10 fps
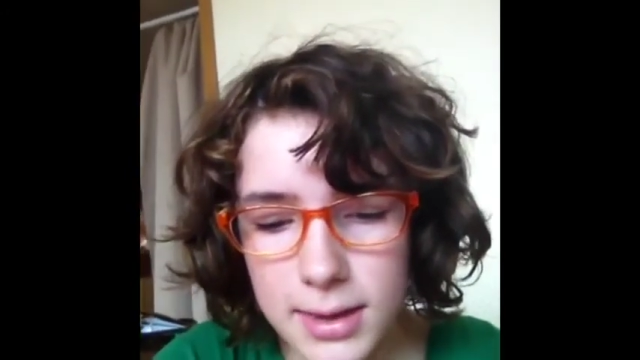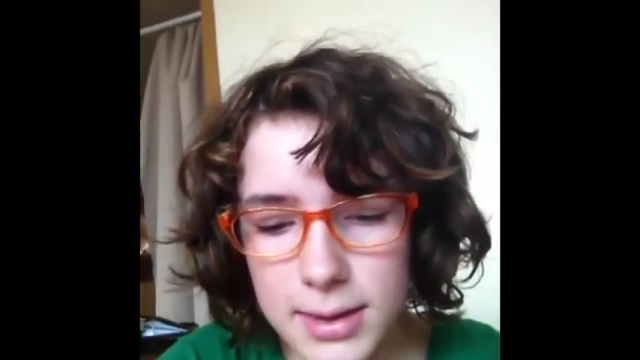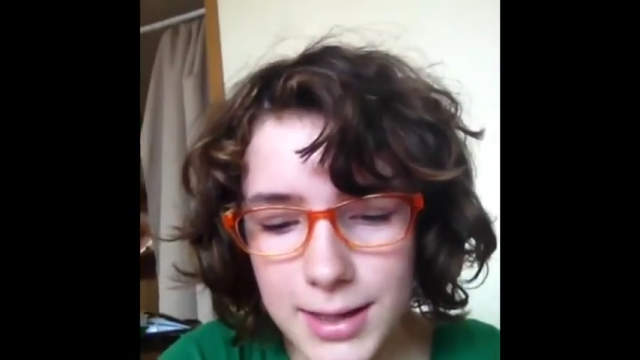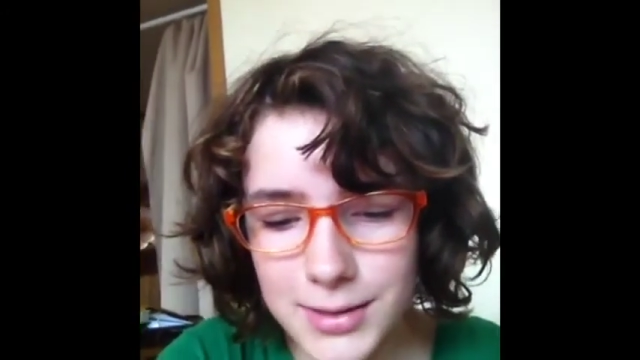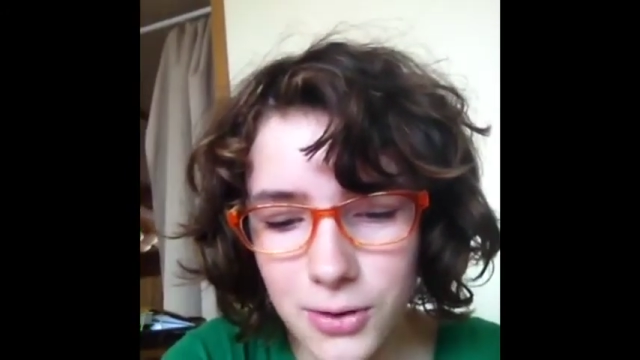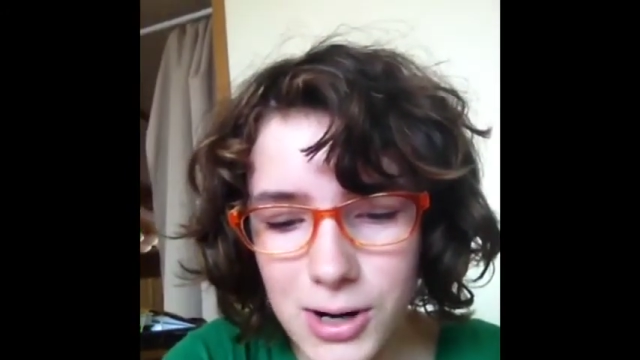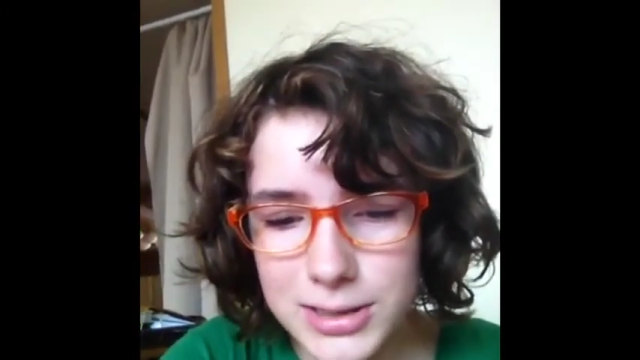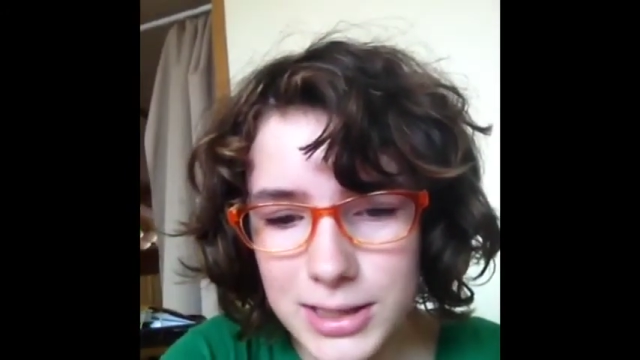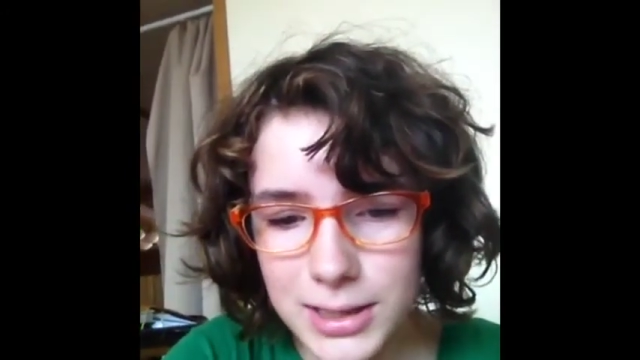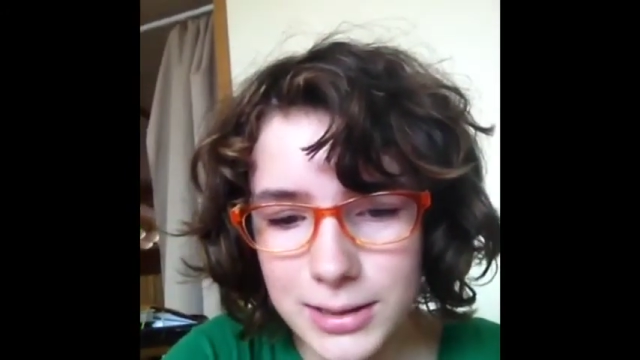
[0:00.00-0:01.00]
Thanks for
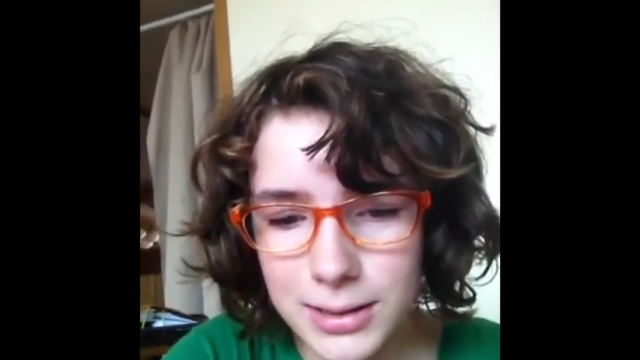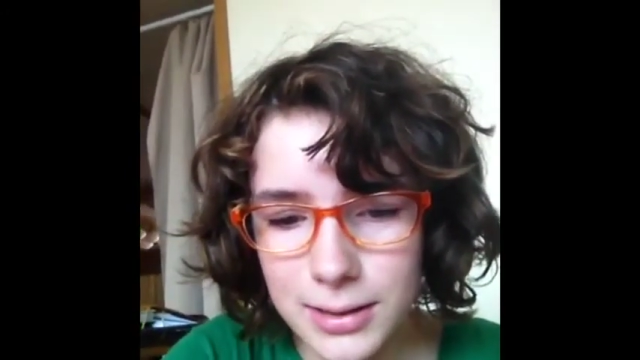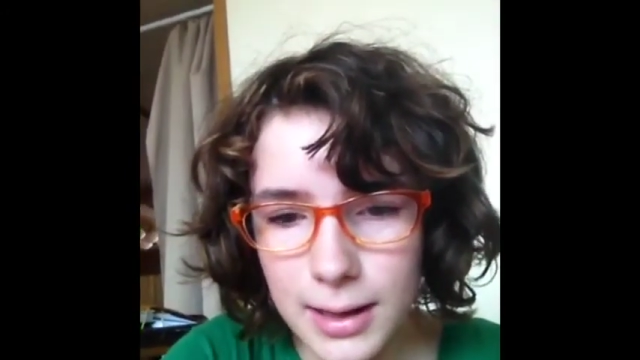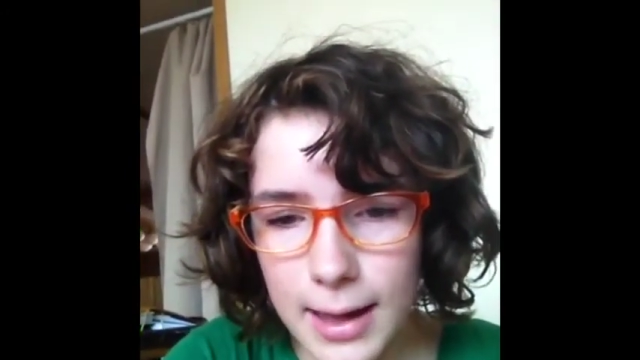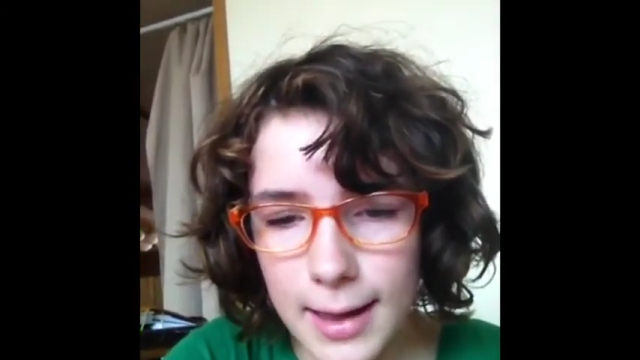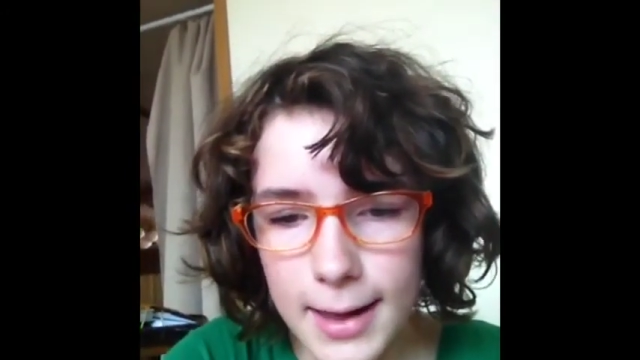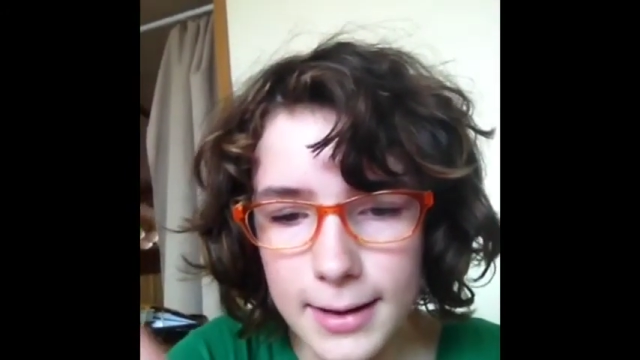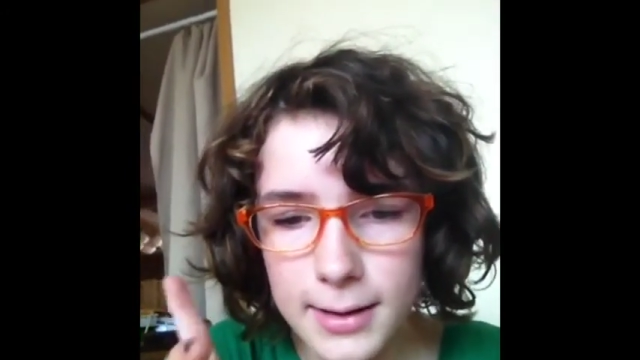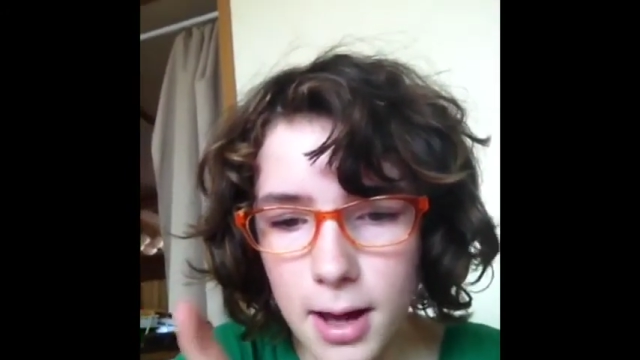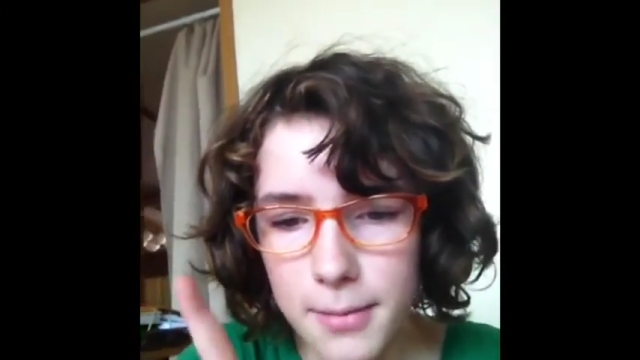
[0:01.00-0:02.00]
watching,
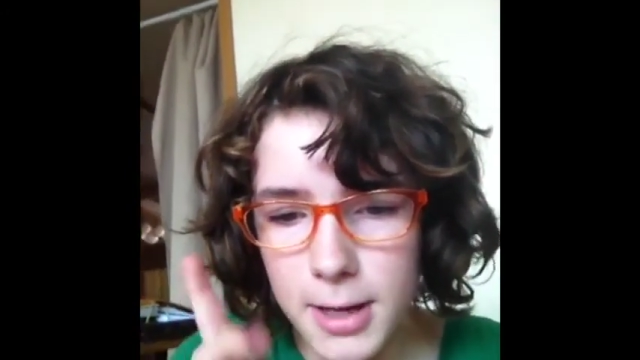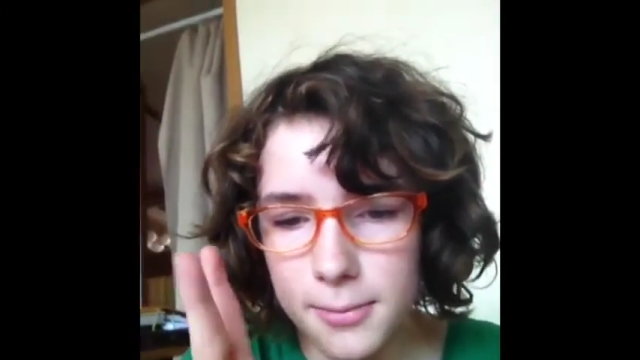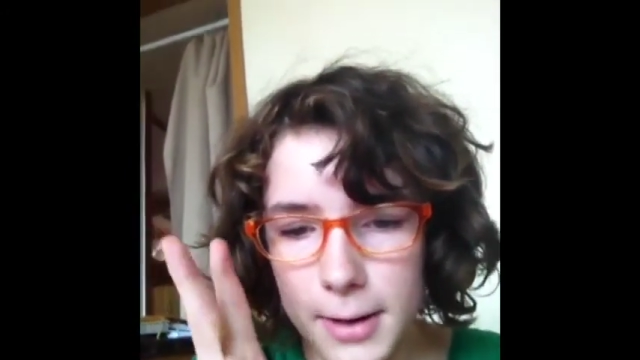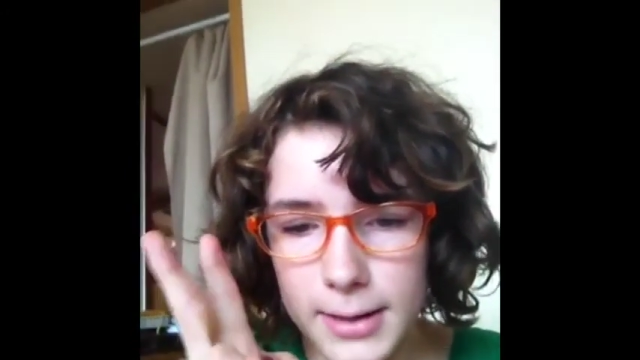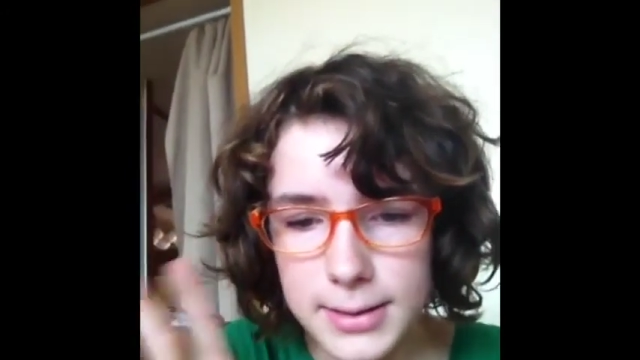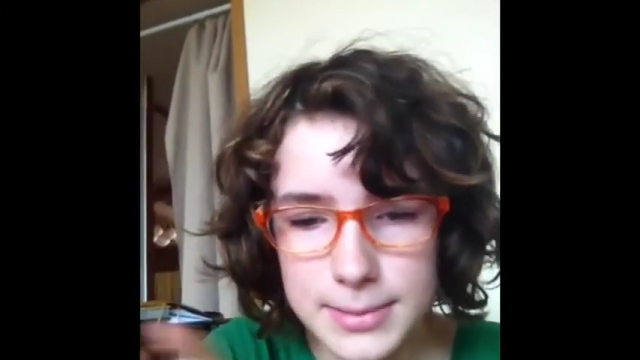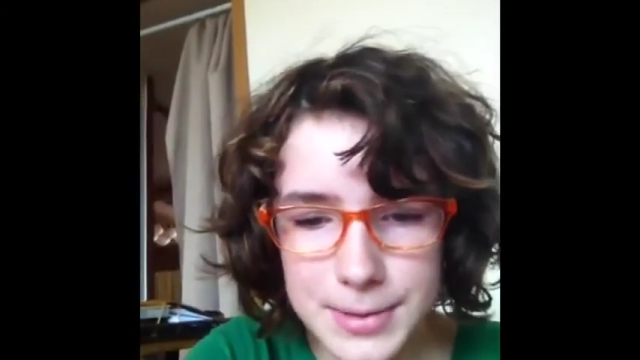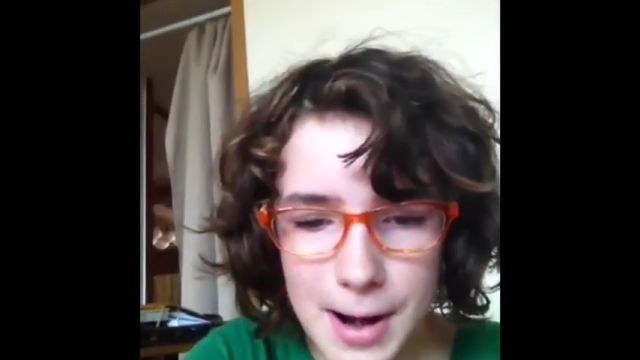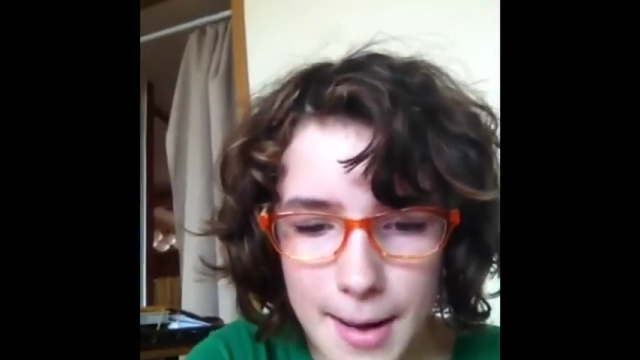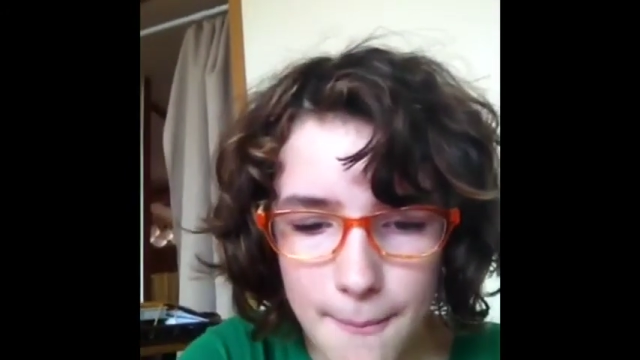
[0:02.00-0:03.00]
and comment, rate,
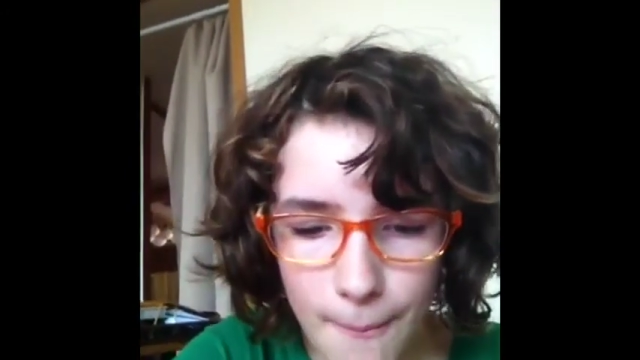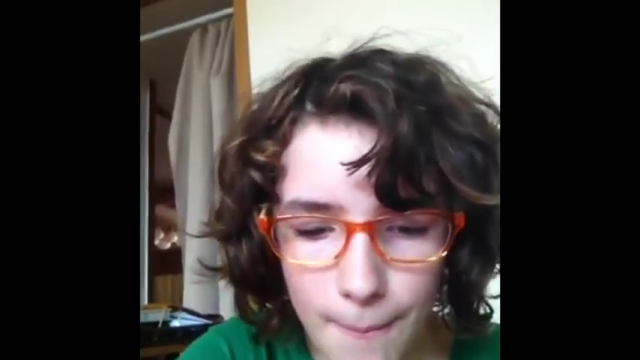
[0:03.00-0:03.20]
subscribe.